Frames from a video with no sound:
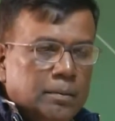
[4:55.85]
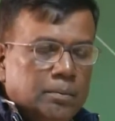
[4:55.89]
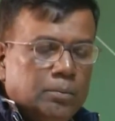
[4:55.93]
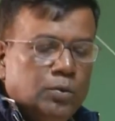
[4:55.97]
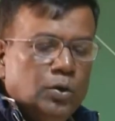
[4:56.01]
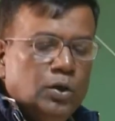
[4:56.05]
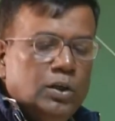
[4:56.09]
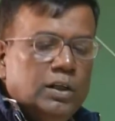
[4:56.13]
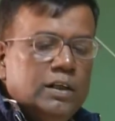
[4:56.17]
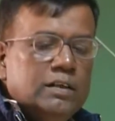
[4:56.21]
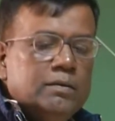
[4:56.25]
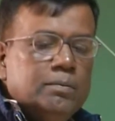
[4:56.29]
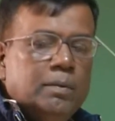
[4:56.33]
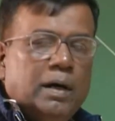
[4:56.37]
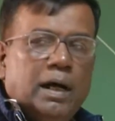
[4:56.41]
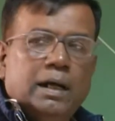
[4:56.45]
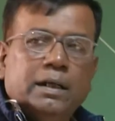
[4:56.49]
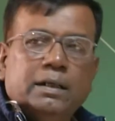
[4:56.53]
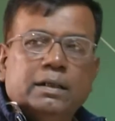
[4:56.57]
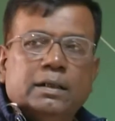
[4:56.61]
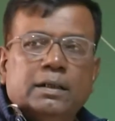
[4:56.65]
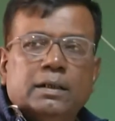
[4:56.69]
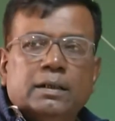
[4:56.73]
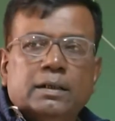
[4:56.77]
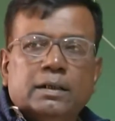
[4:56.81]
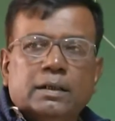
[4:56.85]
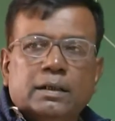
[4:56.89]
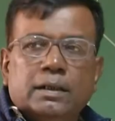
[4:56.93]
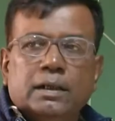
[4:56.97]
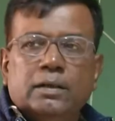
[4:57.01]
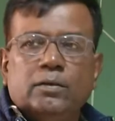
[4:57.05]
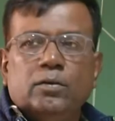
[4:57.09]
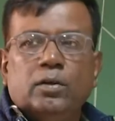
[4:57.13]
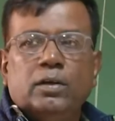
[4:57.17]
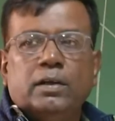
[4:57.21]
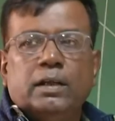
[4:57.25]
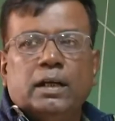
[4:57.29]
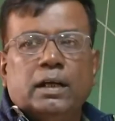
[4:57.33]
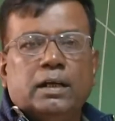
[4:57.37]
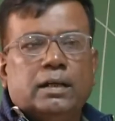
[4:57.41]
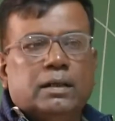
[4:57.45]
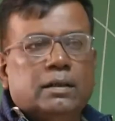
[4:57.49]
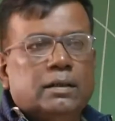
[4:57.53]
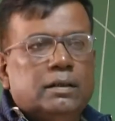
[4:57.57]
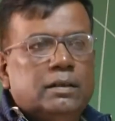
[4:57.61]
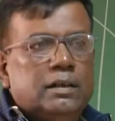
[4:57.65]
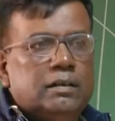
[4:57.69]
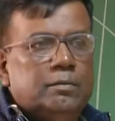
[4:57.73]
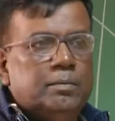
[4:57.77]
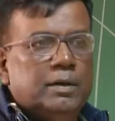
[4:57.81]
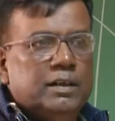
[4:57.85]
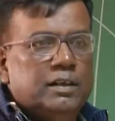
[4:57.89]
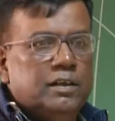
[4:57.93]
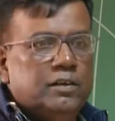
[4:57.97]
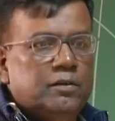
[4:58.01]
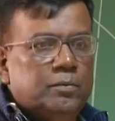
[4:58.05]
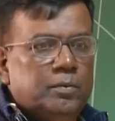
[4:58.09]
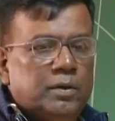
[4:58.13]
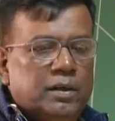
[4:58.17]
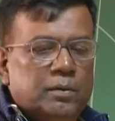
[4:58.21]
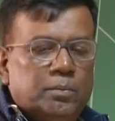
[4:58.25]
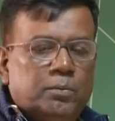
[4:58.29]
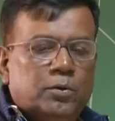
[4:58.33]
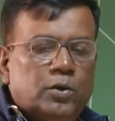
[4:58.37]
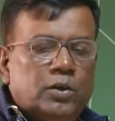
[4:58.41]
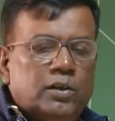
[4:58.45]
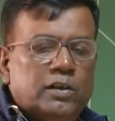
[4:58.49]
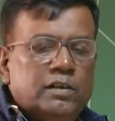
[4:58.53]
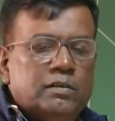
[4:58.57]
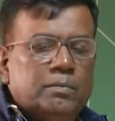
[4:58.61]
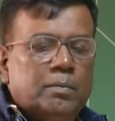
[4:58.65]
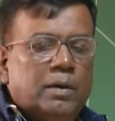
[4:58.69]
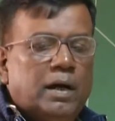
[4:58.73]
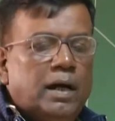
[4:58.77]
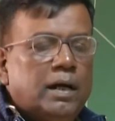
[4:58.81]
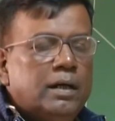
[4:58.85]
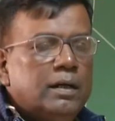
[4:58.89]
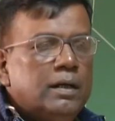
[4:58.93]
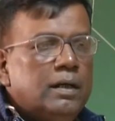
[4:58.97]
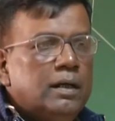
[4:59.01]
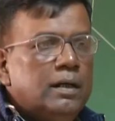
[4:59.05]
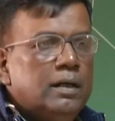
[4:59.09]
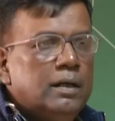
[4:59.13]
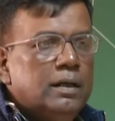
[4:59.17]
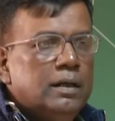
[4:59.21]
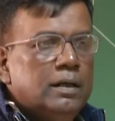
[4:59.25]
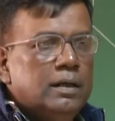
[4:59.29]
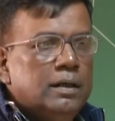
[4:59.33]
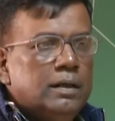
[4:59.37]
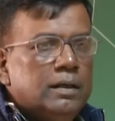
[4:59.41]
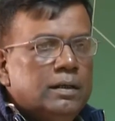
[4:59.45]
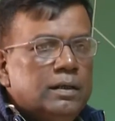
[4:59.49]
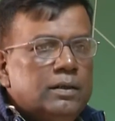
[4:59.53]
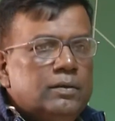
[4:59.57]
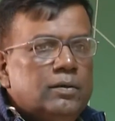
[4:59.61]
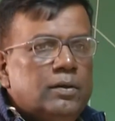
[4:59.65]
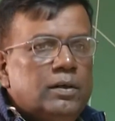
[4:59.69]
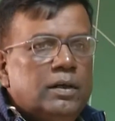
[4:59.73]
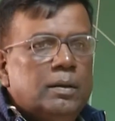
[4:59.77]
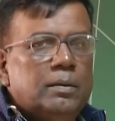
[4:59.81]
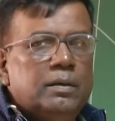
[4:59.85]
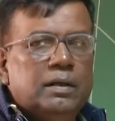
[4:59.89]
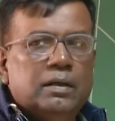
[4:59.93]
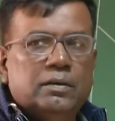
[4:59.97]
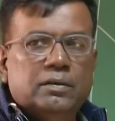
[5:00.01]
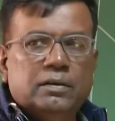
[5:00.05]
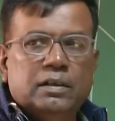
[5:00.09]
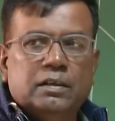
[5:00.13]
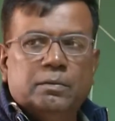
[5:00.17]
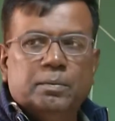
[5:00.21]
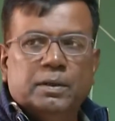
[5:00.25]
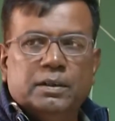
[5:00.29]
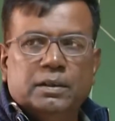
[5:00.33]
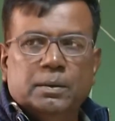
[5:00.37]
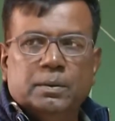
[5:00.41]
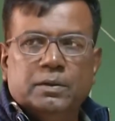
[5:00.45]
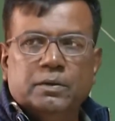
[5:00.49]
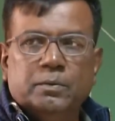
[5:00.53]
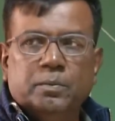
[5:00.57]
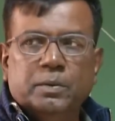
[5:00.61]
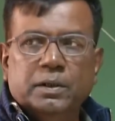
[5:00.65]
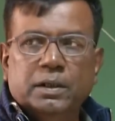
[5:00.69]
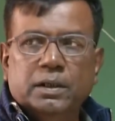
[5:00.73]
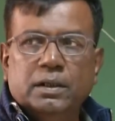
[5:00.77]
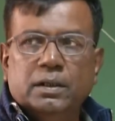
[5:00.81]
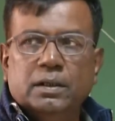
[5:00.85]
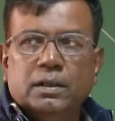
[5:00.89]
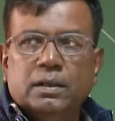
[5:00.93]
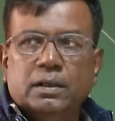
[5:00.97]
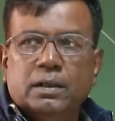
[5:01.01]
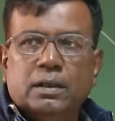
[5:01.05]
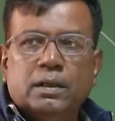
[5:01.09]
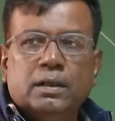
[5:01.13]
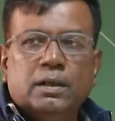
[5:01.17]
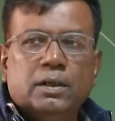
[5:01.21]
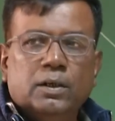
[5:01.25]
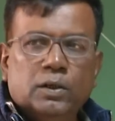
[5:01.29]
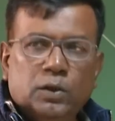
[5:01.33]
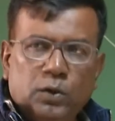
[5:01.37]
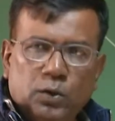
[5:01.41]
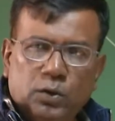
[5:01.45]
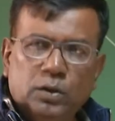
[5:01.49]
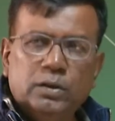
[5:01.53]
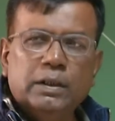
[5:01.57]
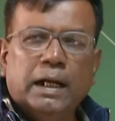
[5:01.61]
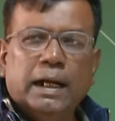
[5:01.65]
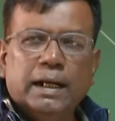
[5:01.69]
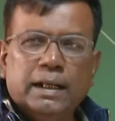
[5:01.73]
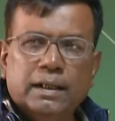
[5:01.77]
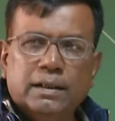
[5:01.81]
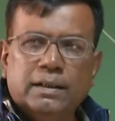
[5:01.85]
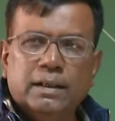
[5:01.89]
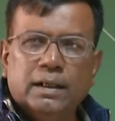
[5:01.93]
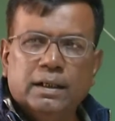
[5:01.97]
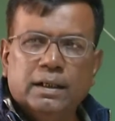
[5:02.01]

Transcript: put this mark, it will take this much of speed, put this mark, this will give this much of speed. Do you think that is